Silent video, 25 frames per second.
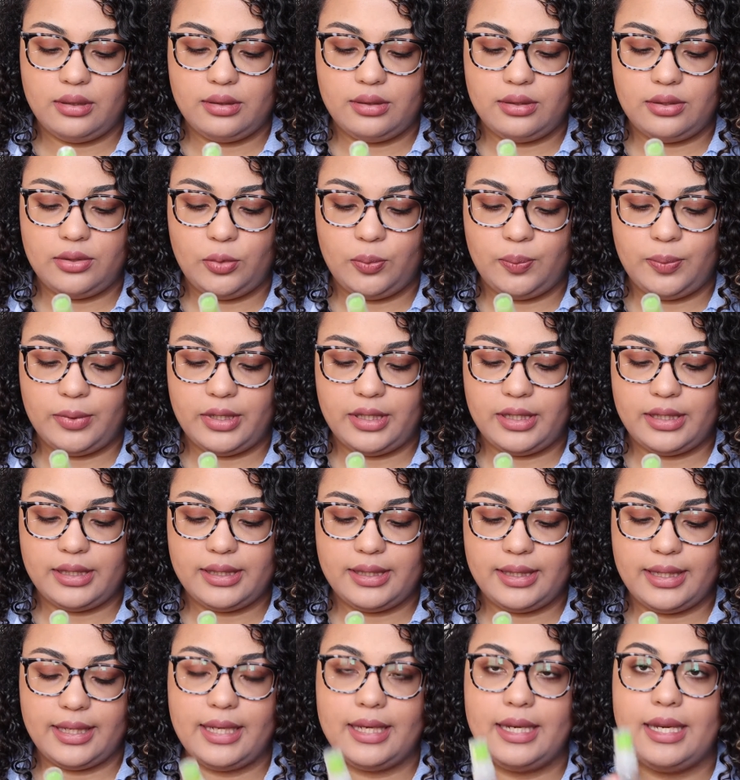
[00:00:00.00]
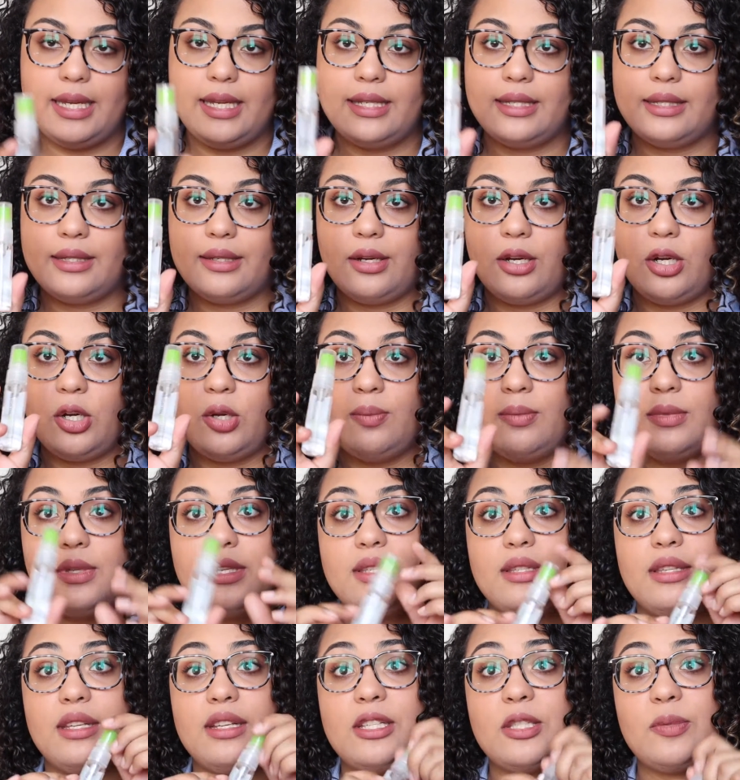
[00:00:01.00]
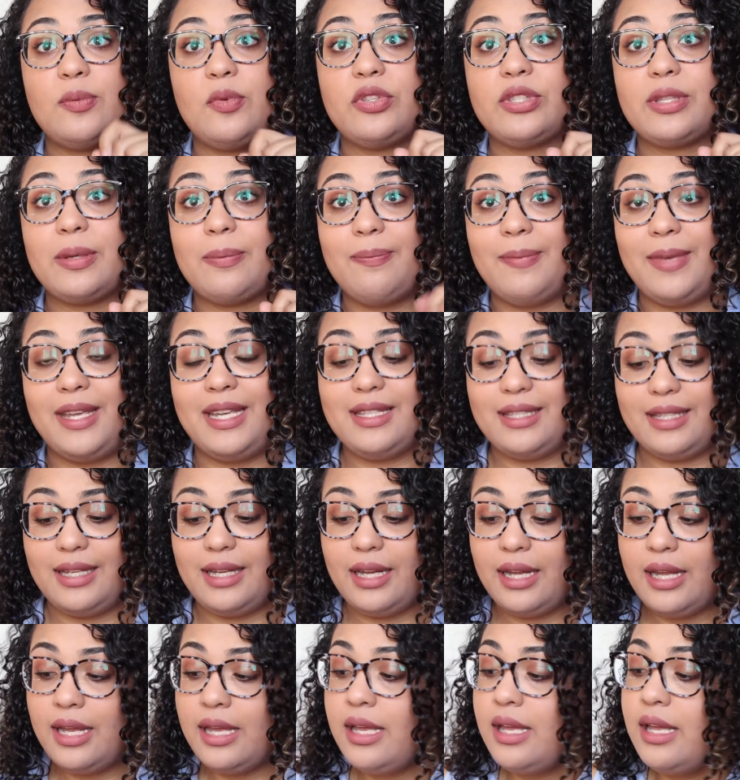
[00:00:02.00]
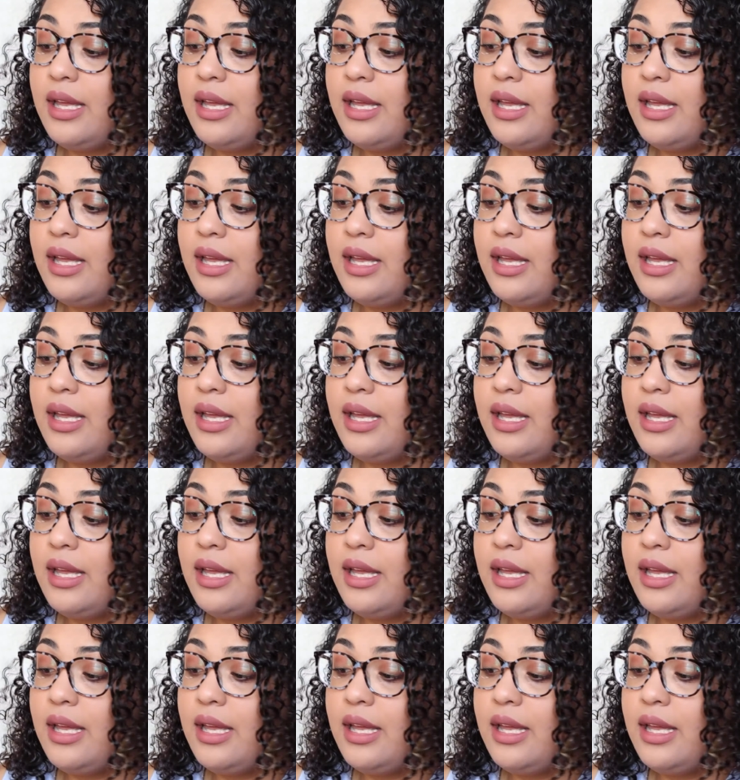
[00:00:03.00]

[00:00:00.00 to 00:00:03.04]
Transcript: Super Skinny Serum. This thing smells amazing.